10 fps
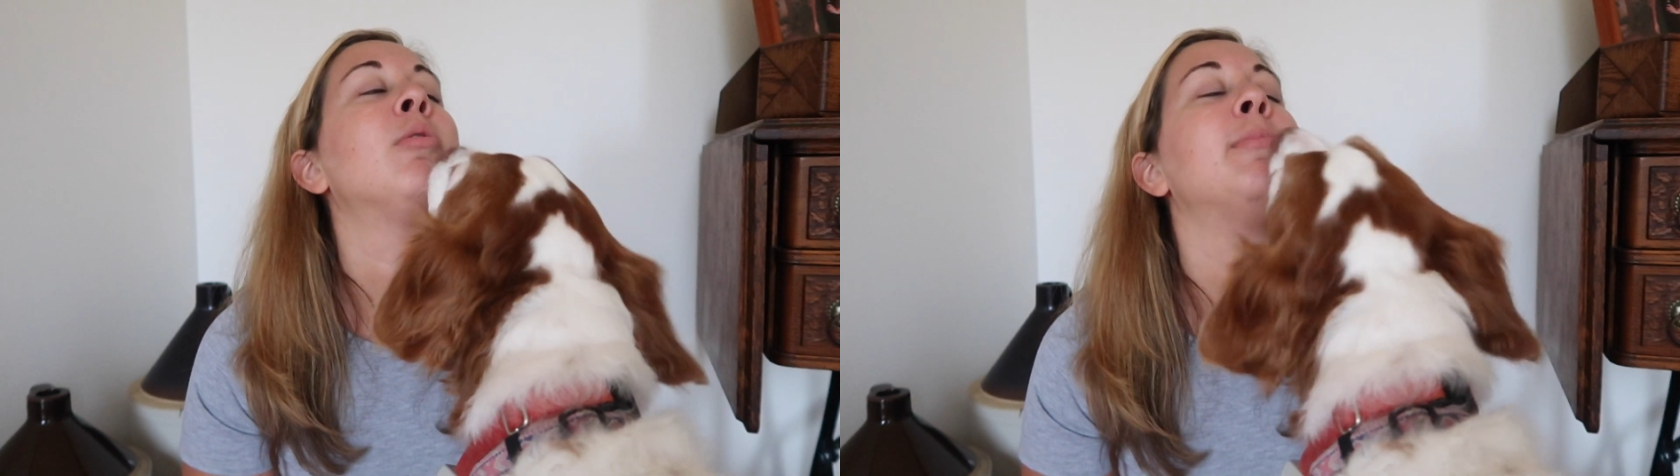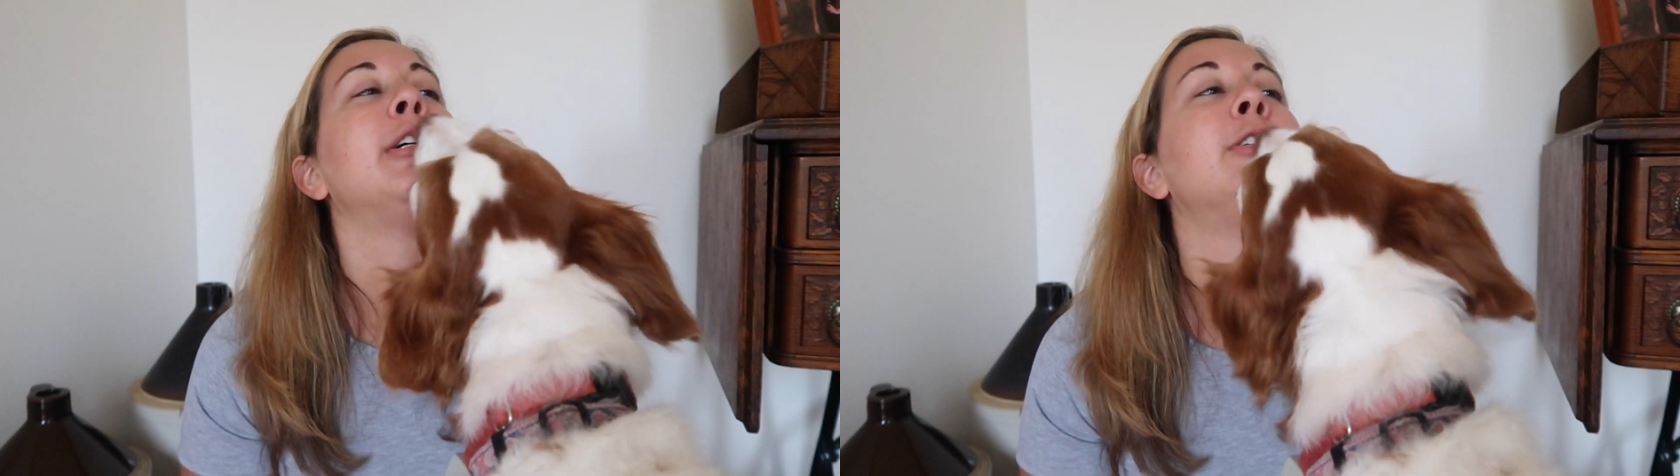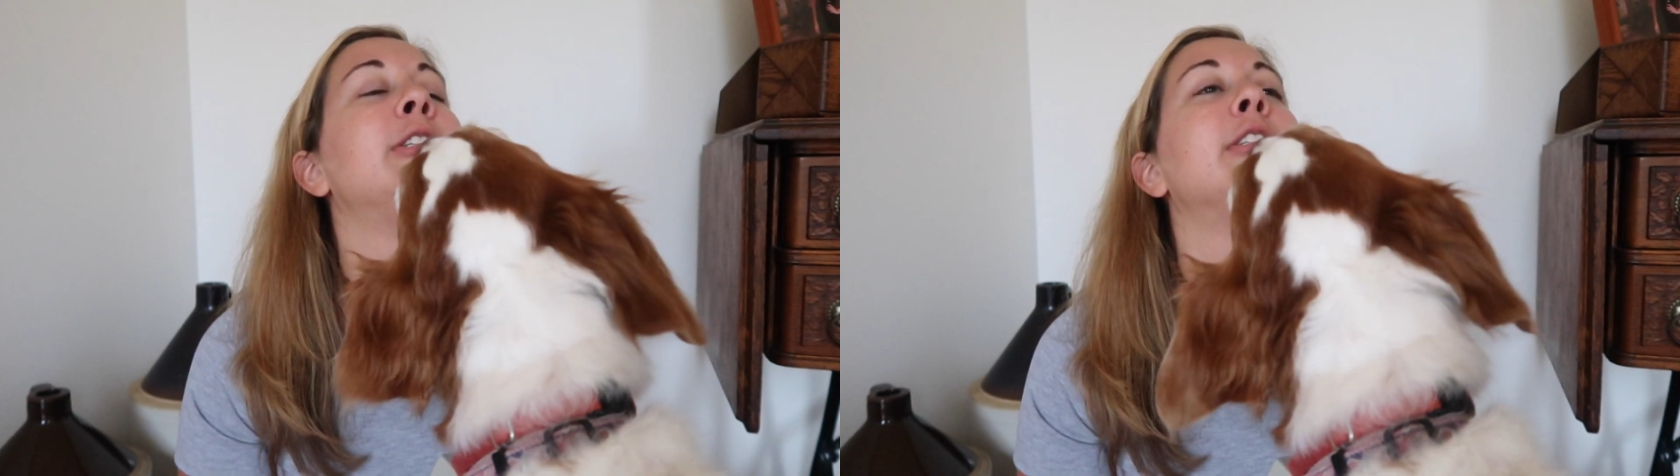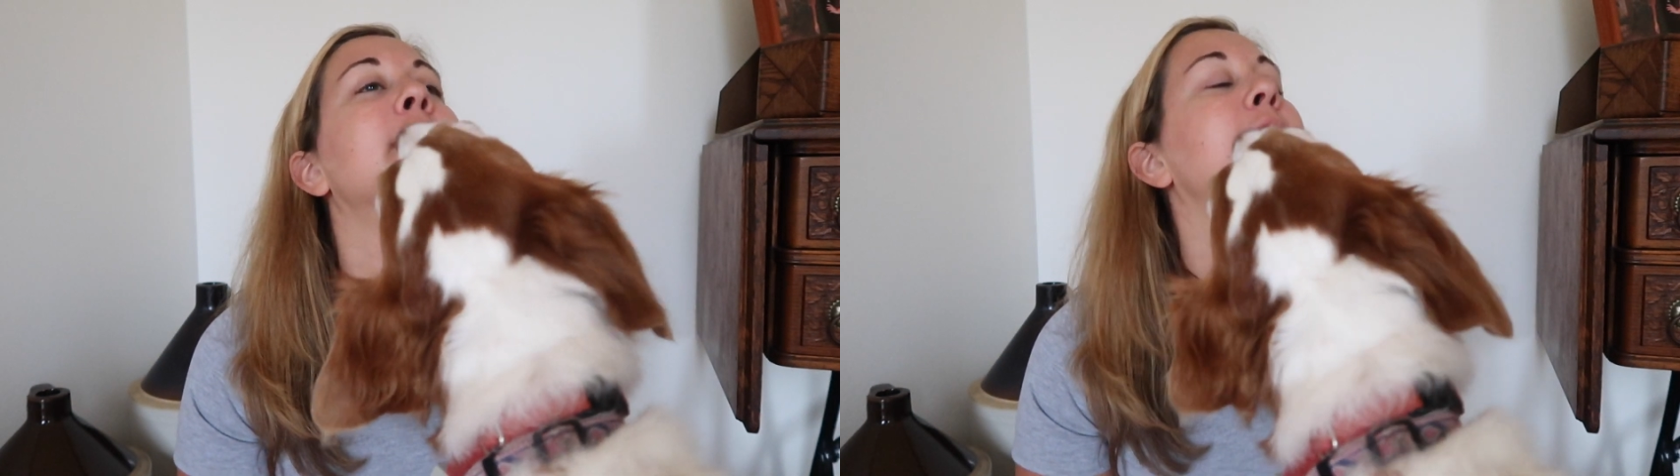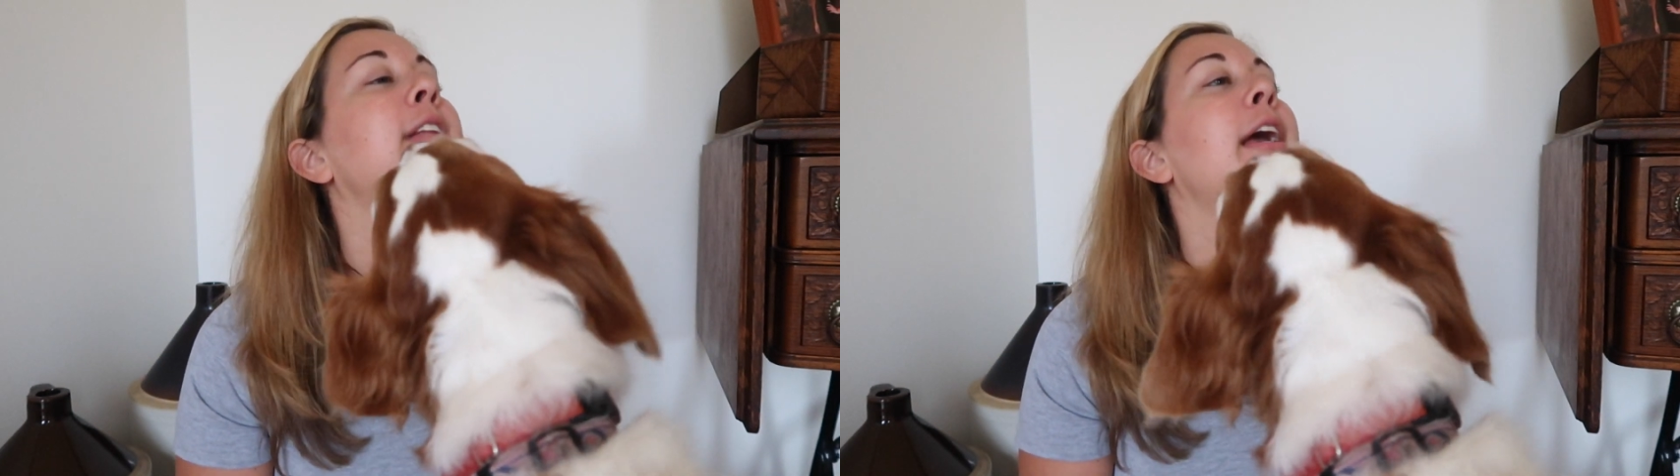Oh my
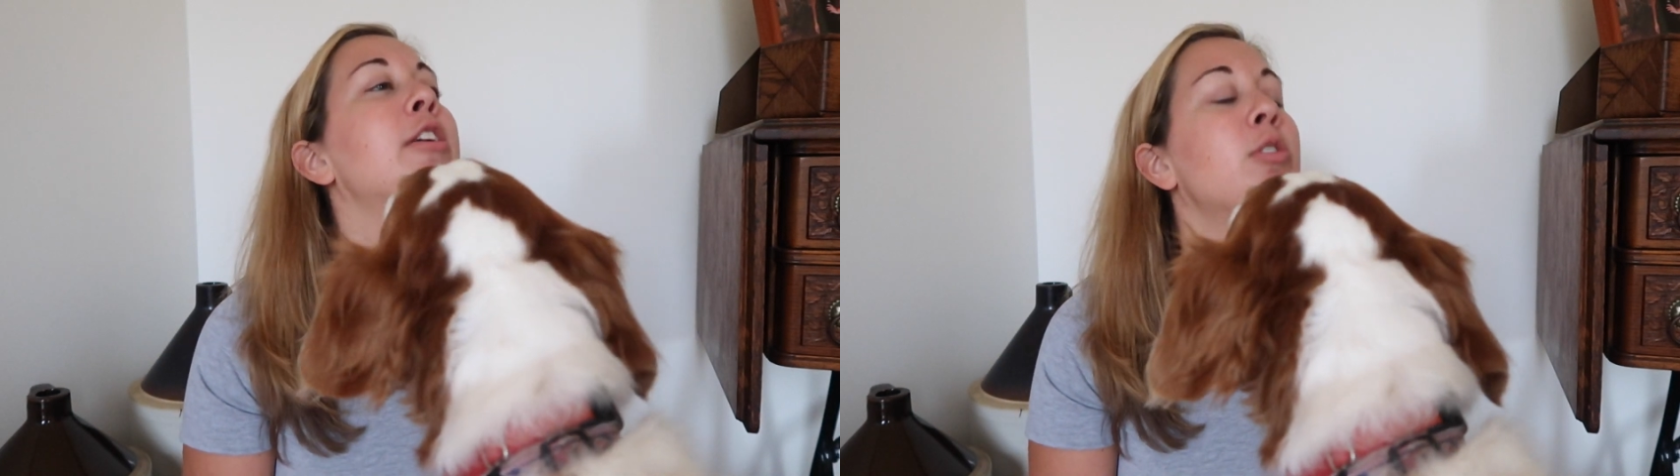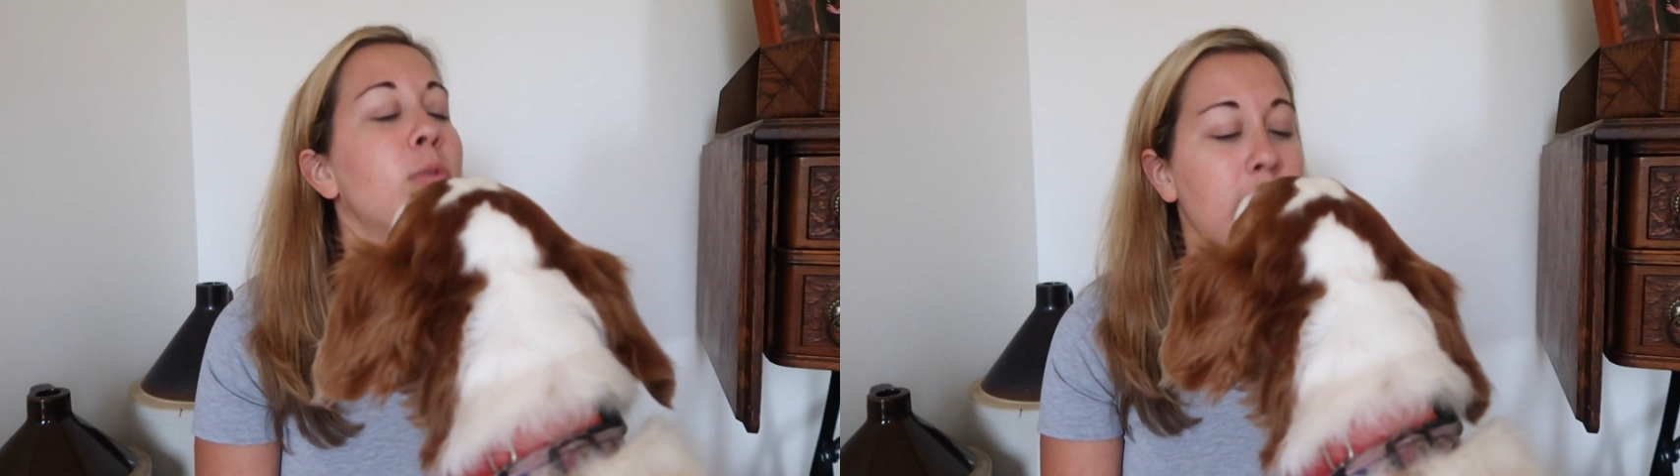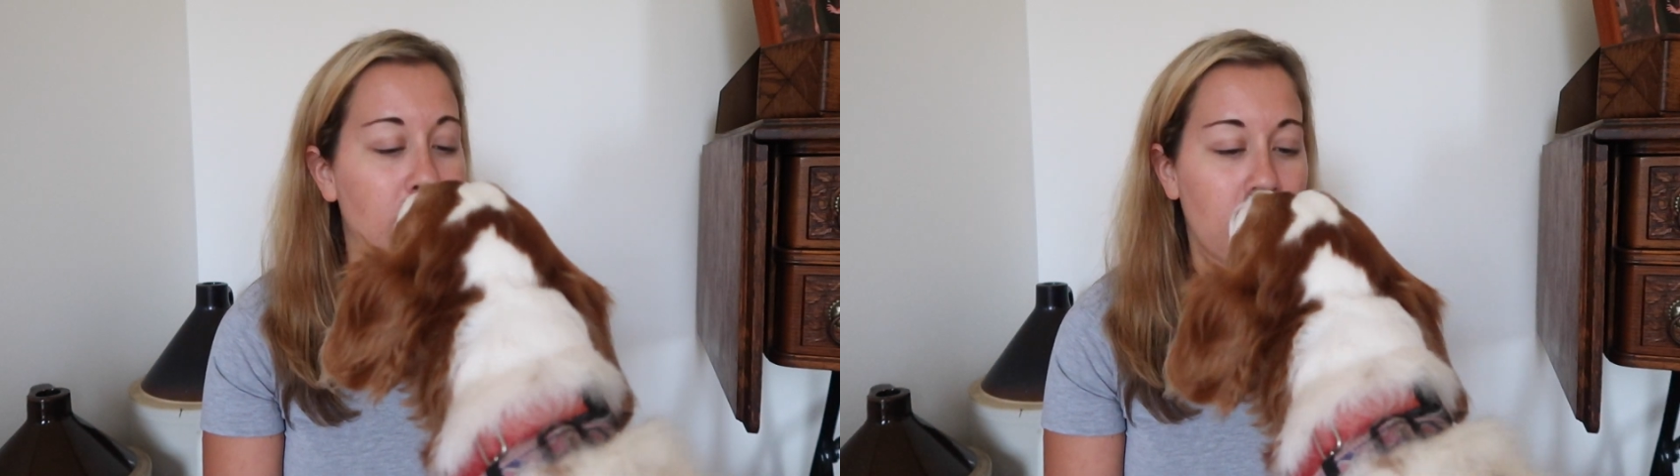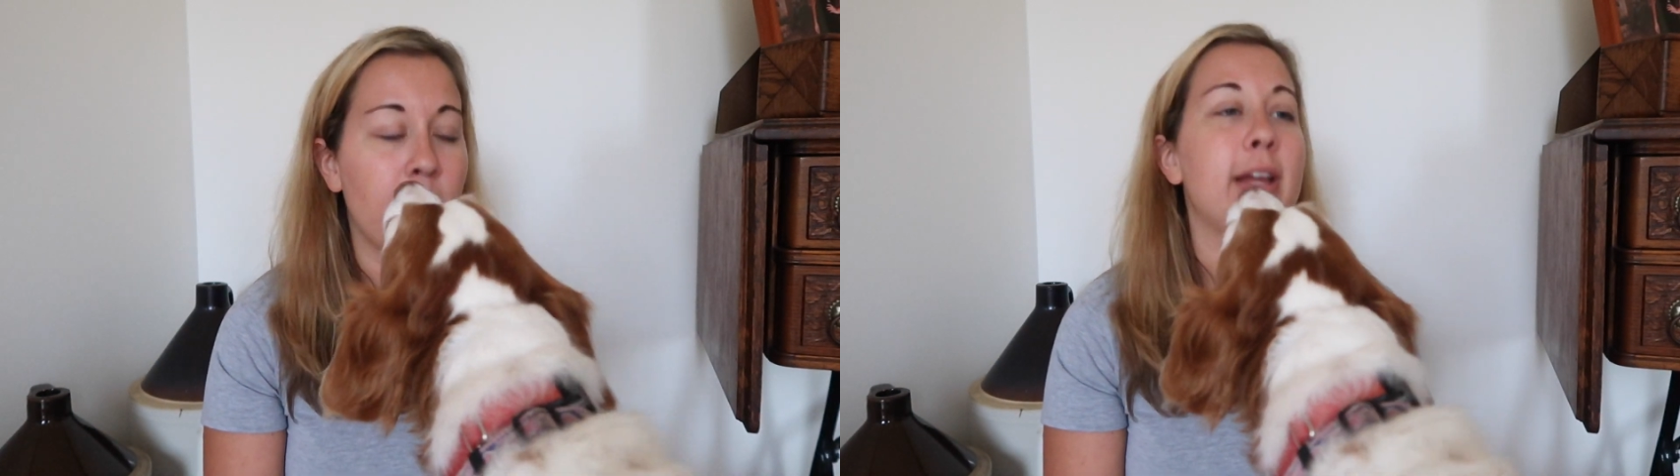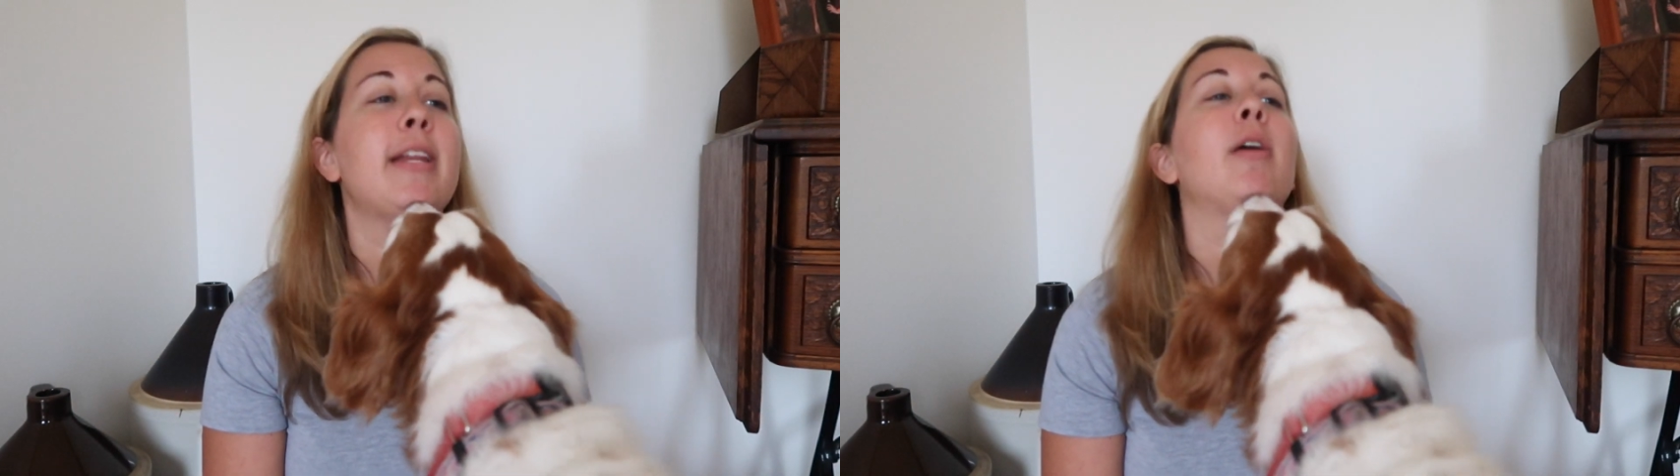goodness. Thank you. Now go
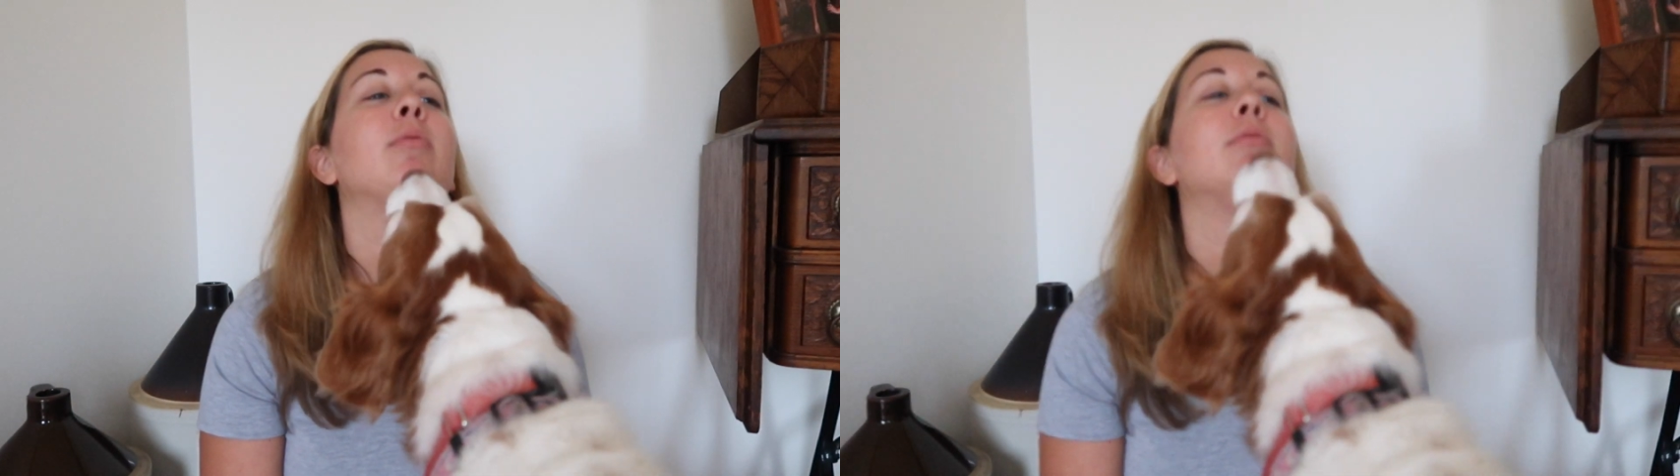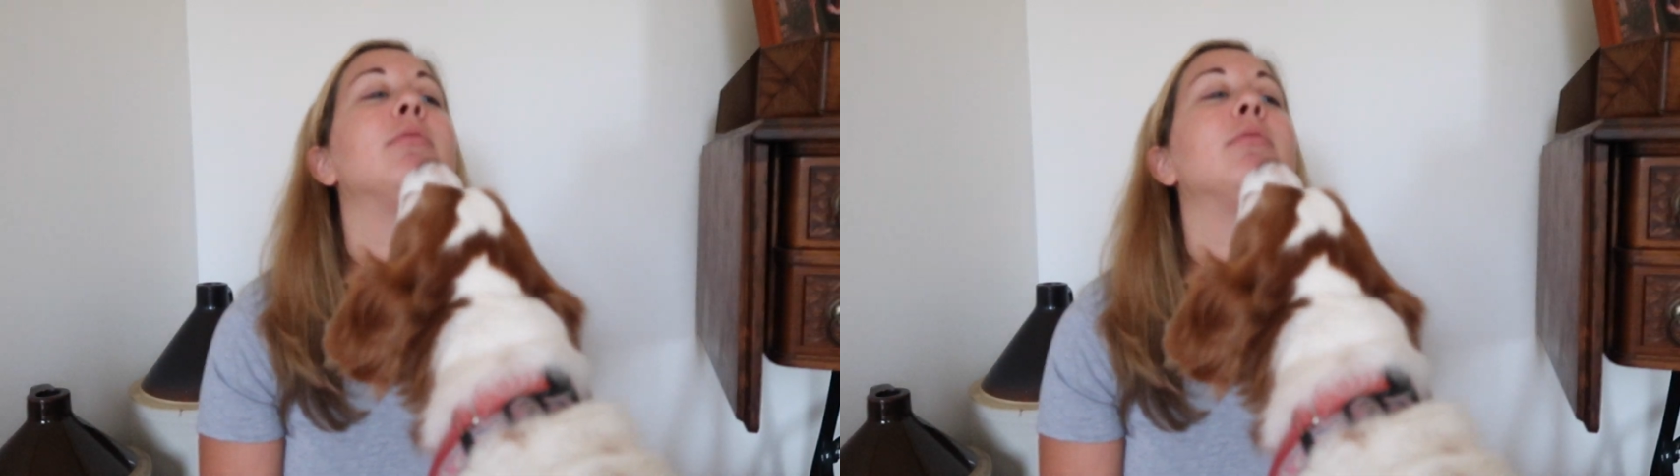lay down.